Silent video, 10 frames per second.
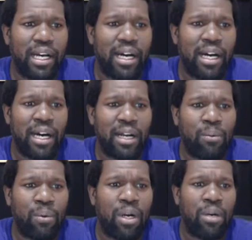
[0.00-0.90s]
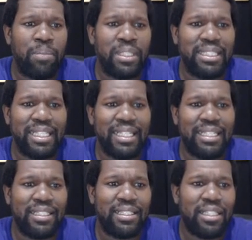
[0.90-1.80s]

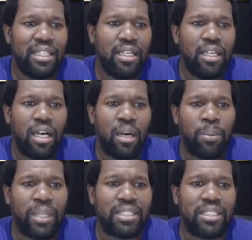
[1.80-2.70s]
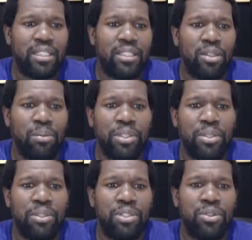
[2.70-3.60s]
Akrabatim, a place in Idumea
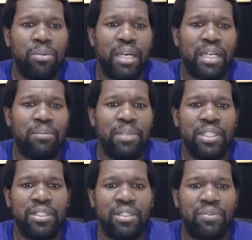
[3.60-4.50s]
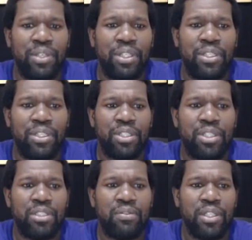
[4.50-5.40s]
where Judah Maccabees defeated the
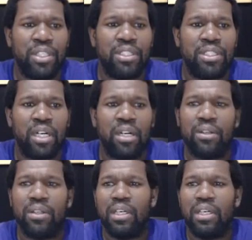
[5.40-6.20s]
children of Esau.